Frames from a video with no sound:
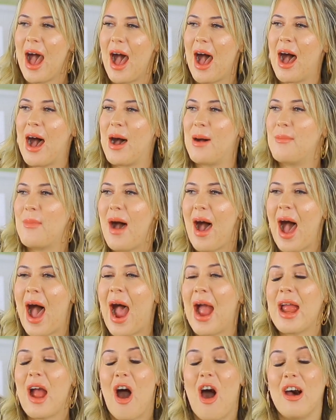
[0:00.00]
Um,
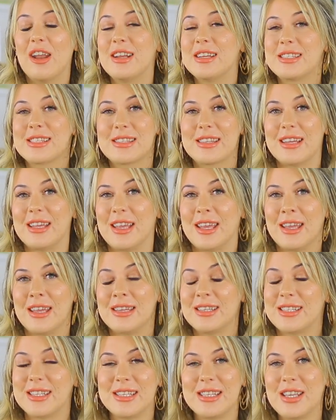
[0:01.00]
I honestly
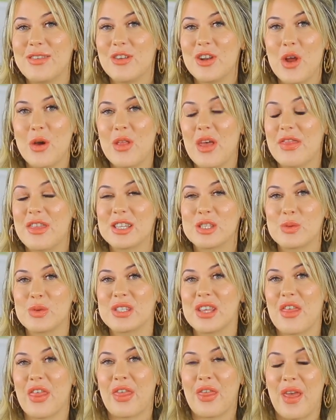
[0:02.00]
didn't even know that this
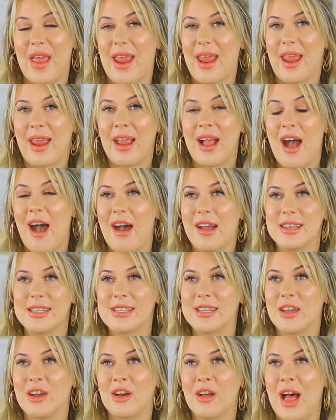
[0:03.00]
was a thing
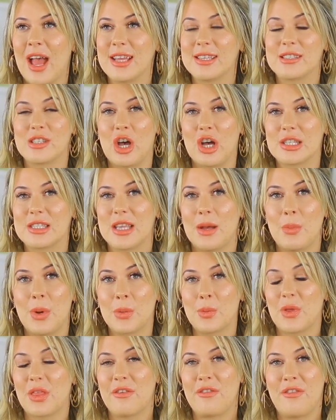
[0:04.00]
until I saw
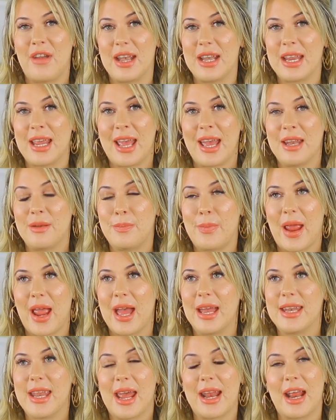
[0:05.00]
someone with a Fendi
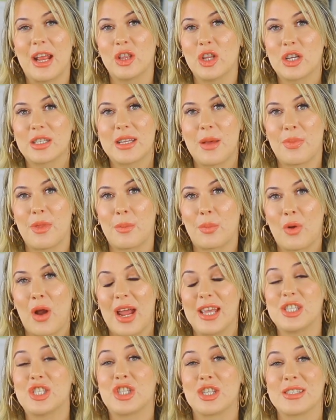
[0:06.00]
headband and I looked up the
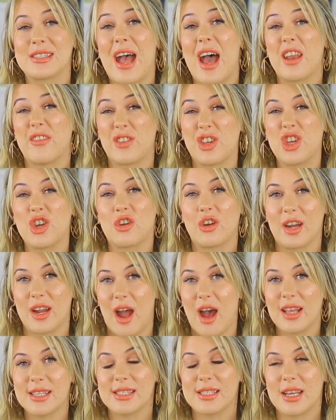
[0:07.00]
price just out of
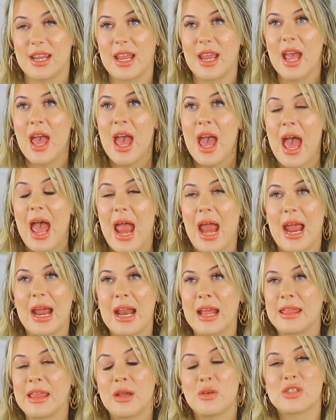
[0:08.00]
curiosity. And
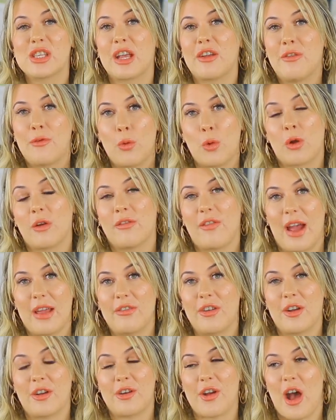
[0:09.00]
I think it was like four or five
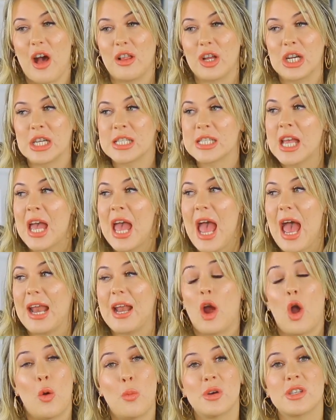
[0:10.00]
hundred dollars and
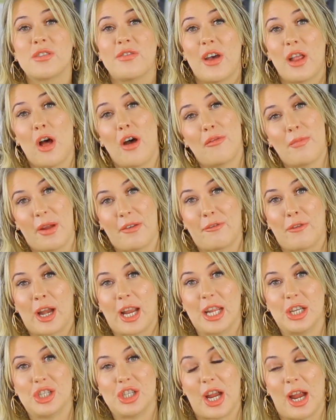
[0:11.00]
I almost fell off my
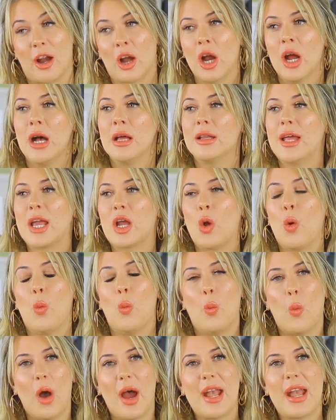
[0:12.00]
freaking chair. Like
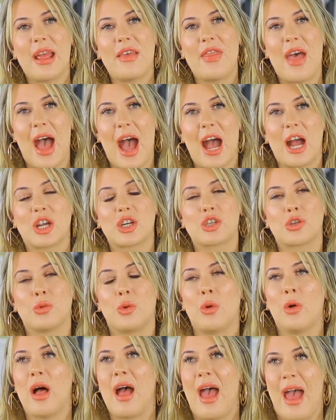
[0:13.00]
what in the
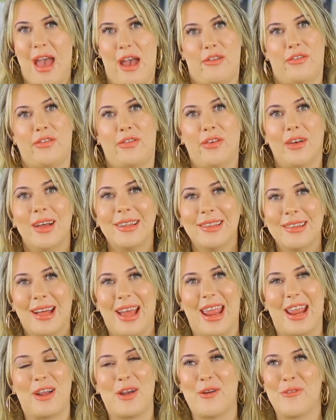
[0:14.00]
actual F?
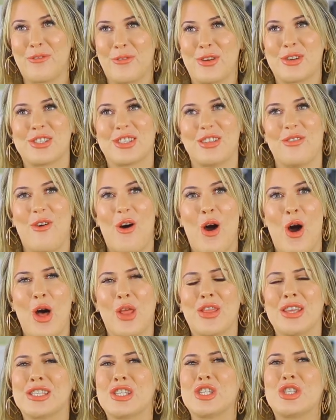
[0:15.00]
like first of
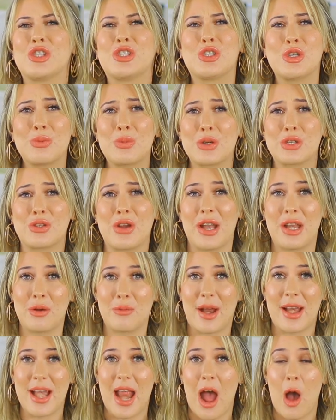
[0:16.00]
all, this is super trendy
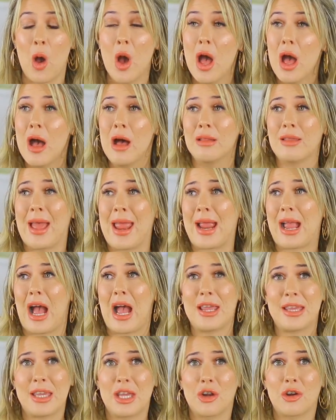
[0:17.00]
right now. Like
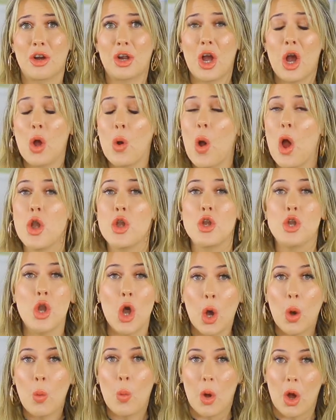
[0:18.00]
a year ago,
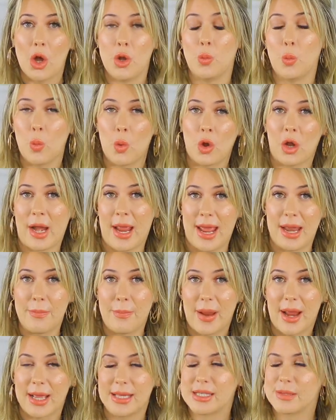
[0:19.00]
no one wore
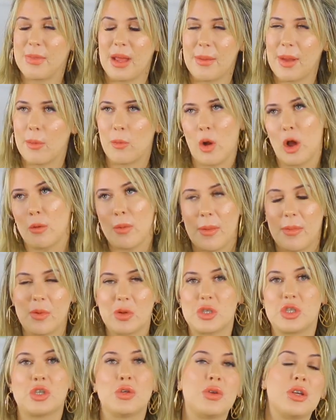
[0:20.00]
headbands. Maybe I'm wrong, maybe it
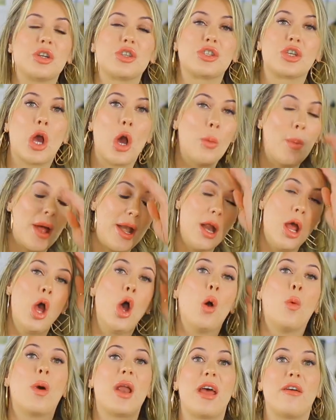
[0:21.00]
was two years ago, but
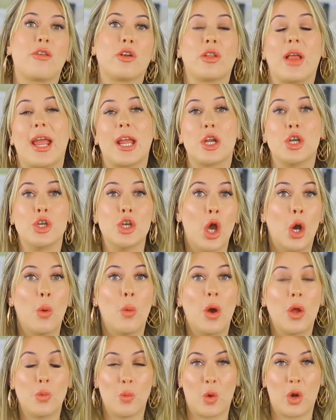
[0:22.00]
whatever. Like, no
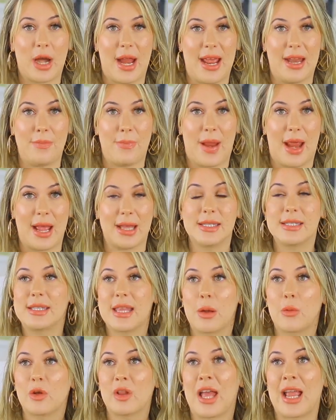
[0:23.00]
one wore headbands.
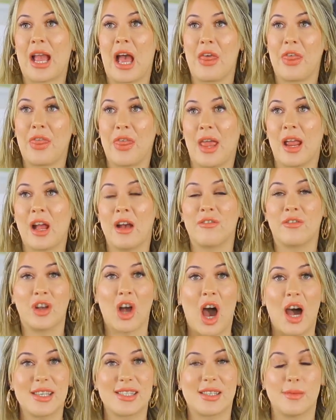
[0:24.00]
They were like a thing of
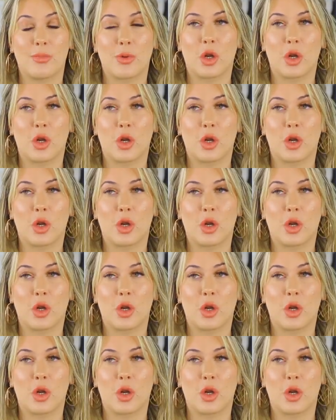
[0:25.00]
Gossip